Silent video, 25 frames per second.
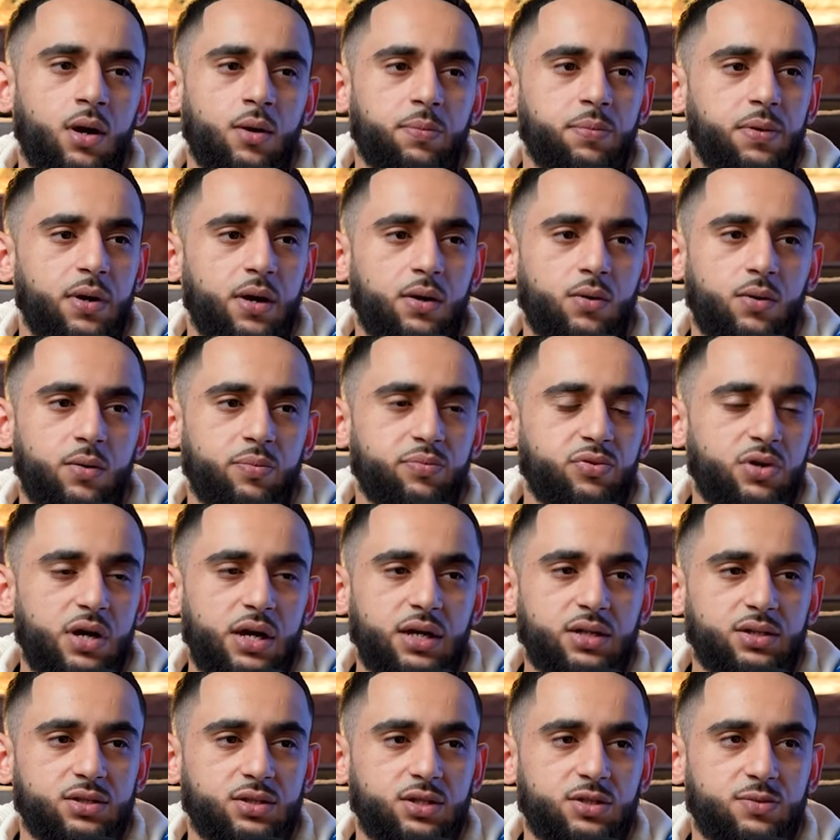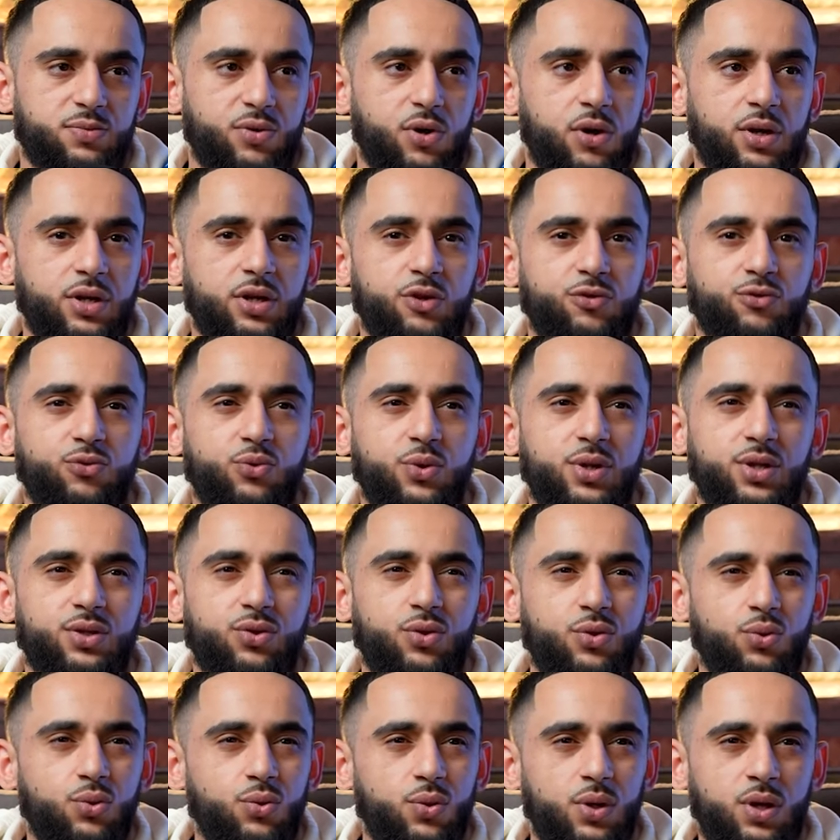our prices, bro. And if we
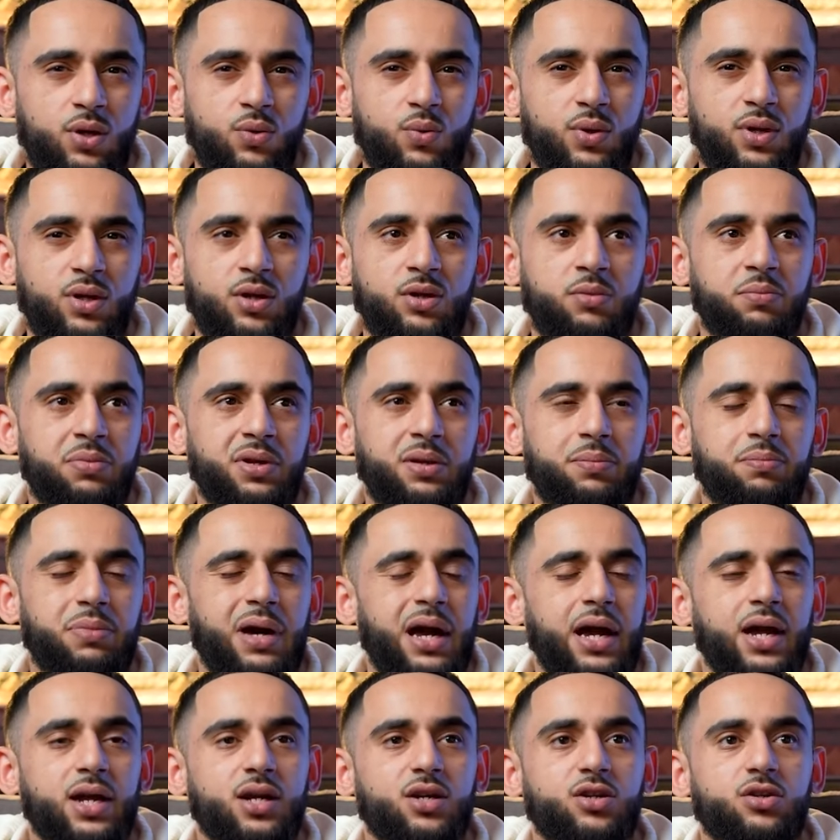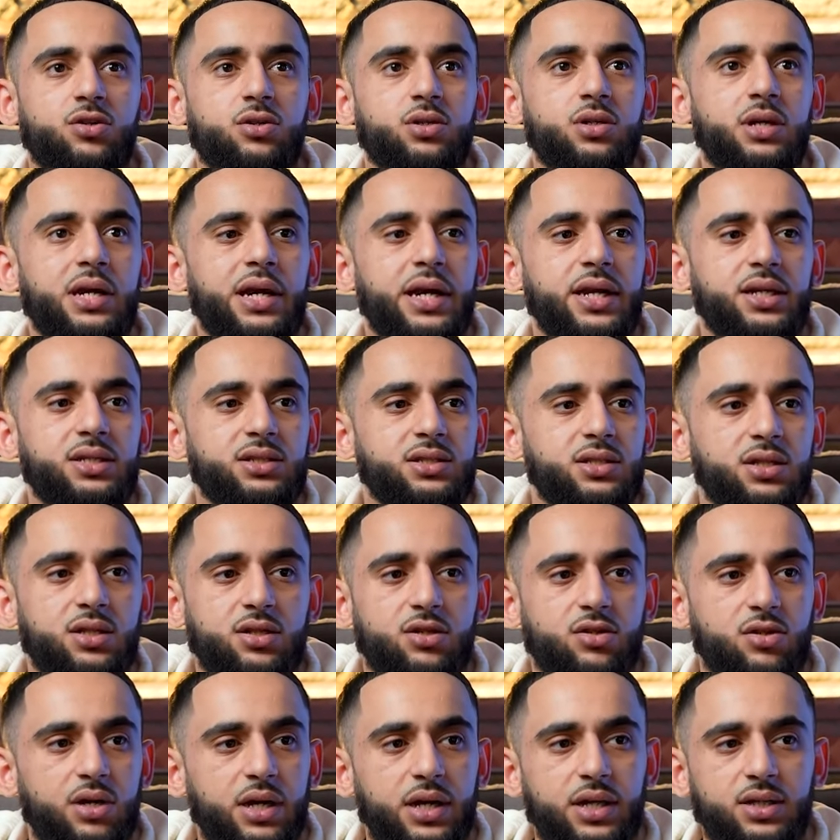do, it wouldn't be by crazy,
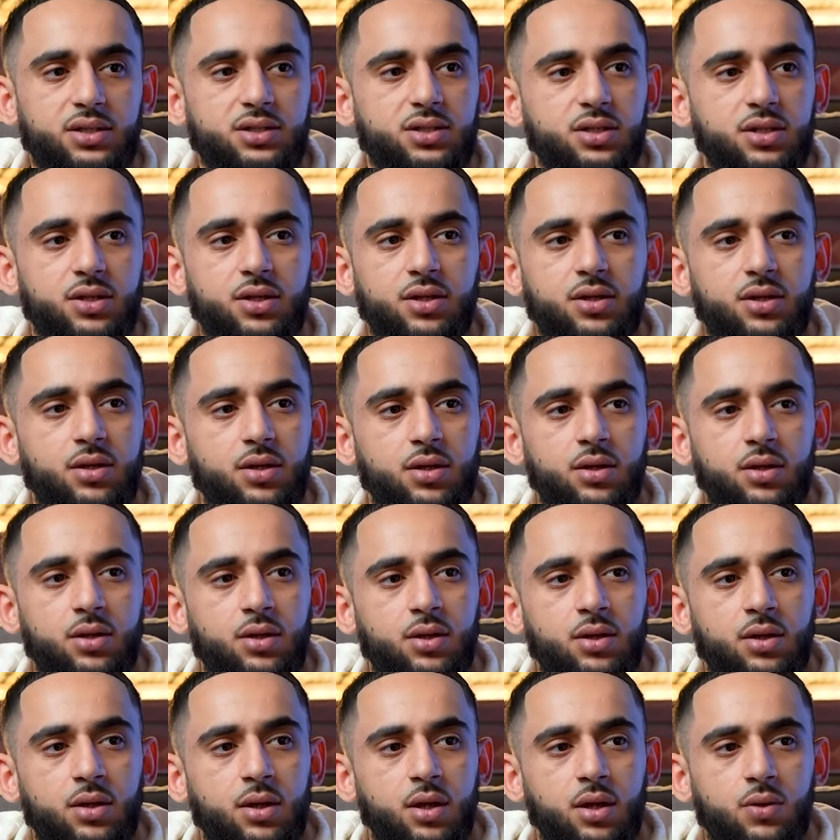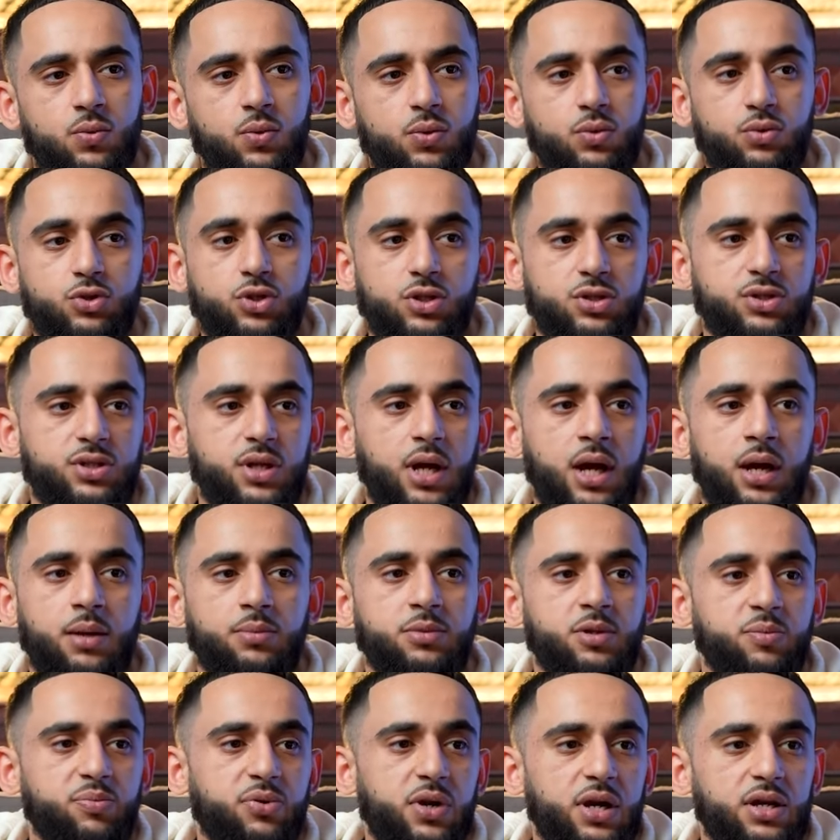crazy. We'll just
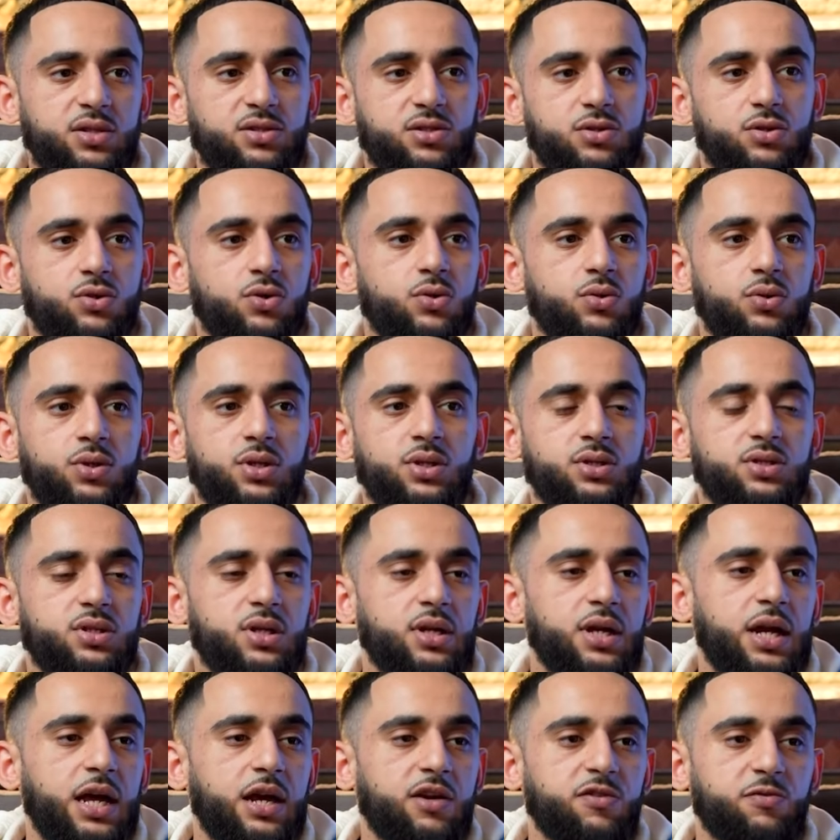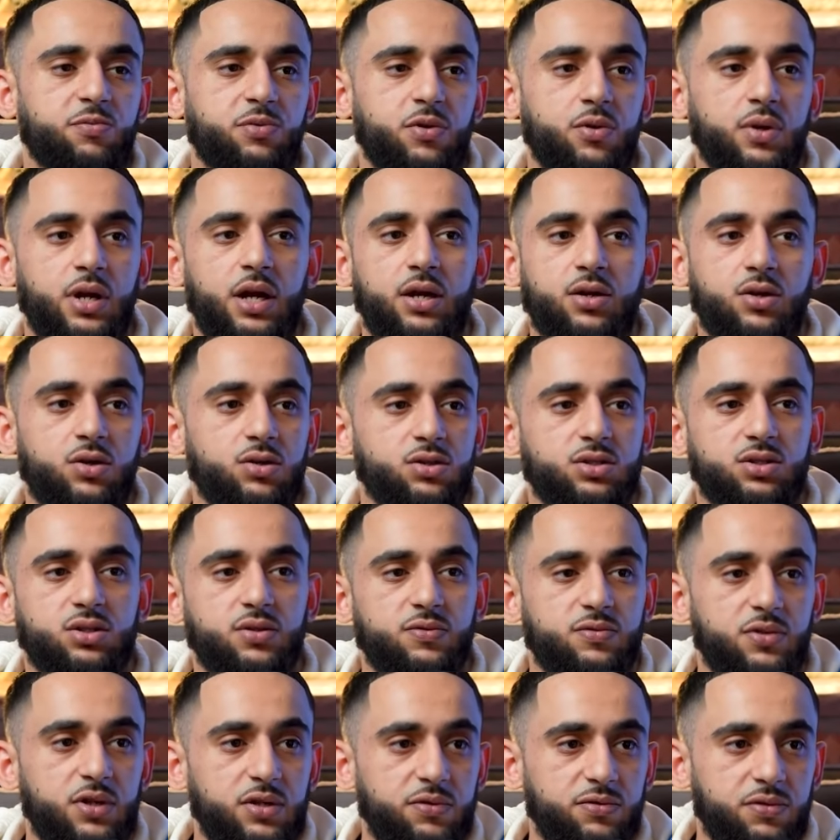up the price according to life, bro, like cost
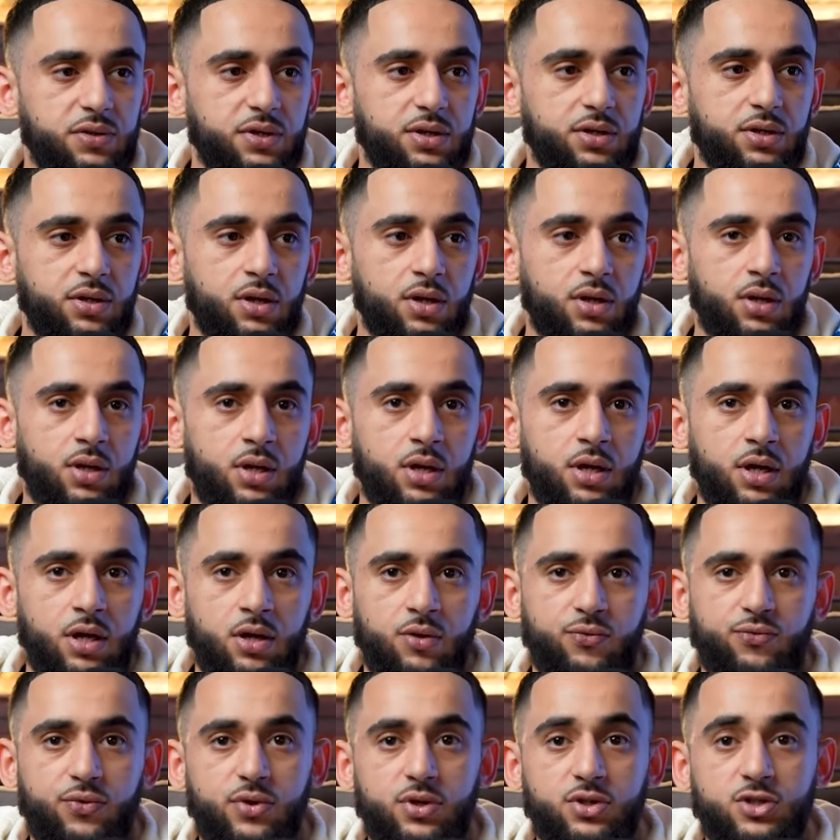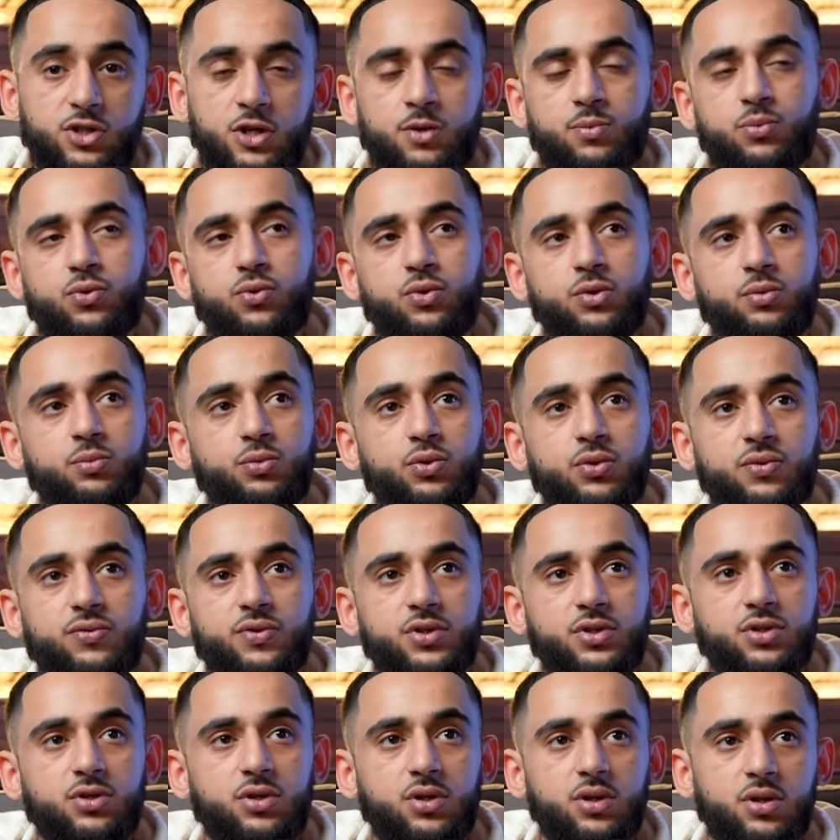of living. If, for example, we move
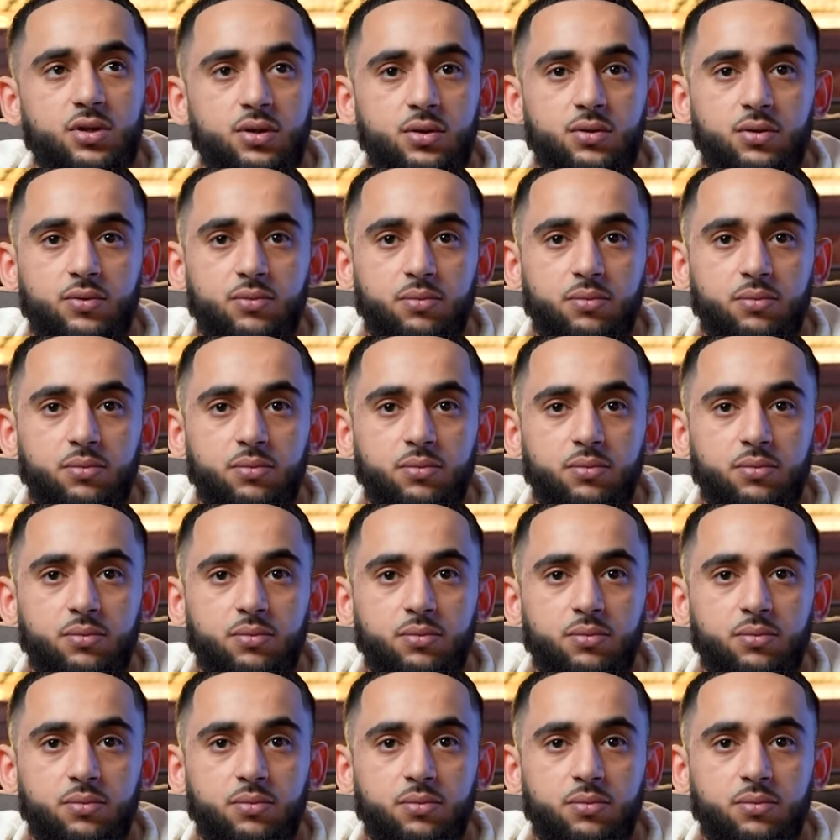into the